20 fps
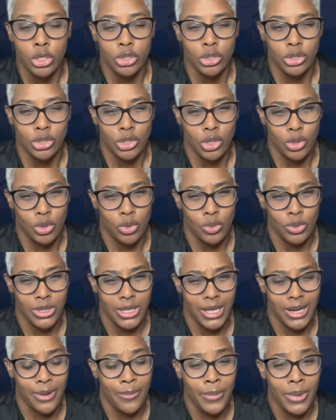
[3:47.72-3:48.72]
So with
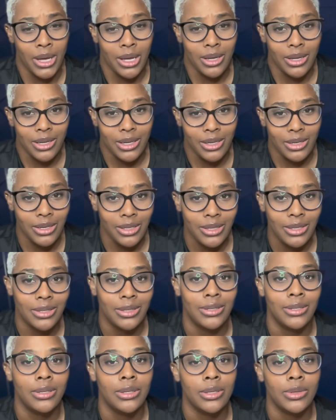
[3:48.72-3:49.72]
that in mind,
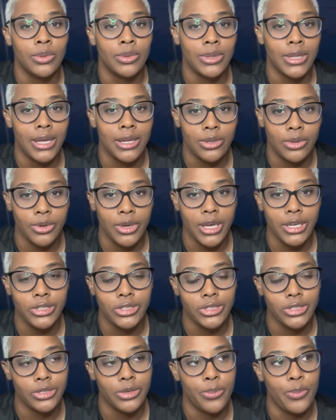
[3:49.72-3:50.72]
that
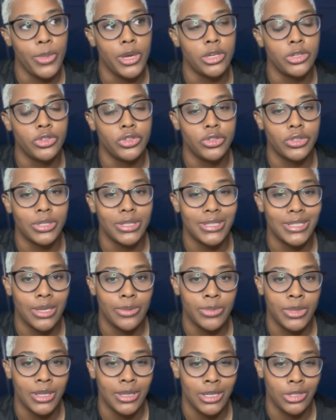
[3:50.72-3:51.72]
location, make sure it's
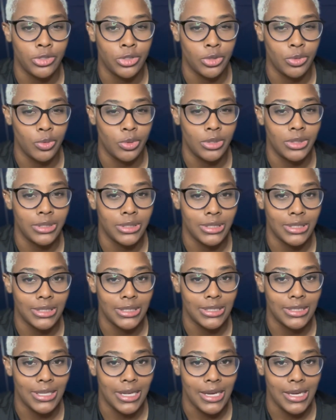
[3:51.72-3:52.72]
something that you're willing to
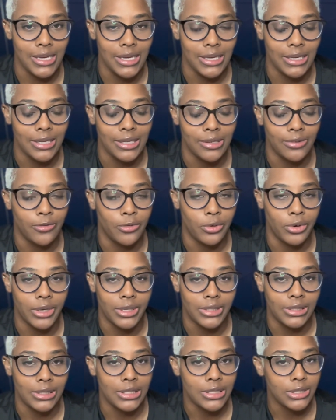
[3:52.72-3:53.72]
stay in for at
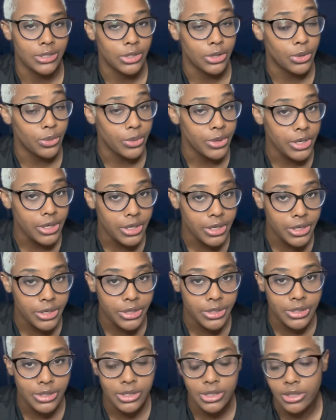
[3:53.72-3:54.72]
least 3
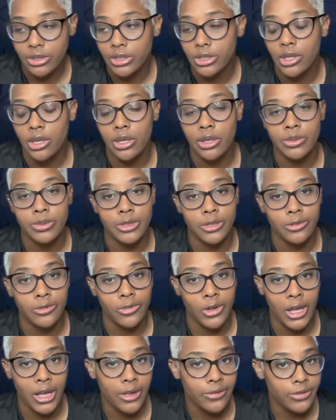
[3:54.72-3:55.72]
years up to
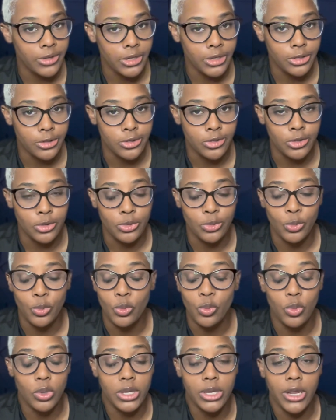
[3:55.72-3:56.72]
5 years.
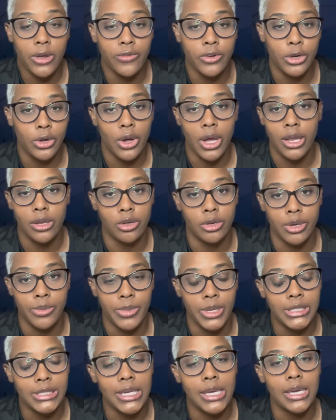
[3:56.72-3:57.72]
We never know how long it
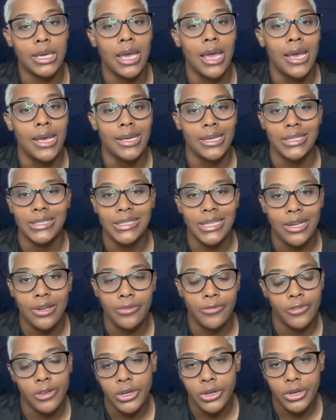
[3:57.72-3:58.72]
may take. It's not
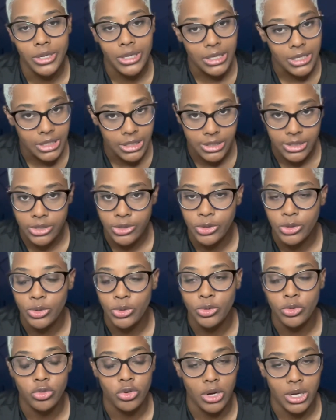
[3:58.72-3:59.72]
very easy to
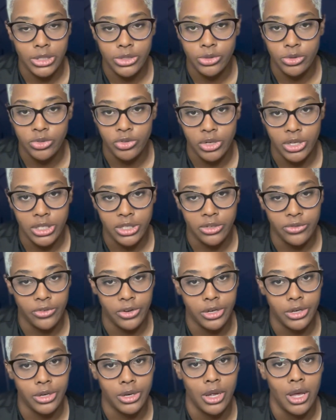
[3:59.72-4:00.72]
try to
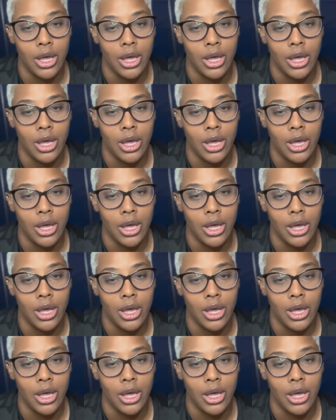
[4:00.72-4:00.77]
transfer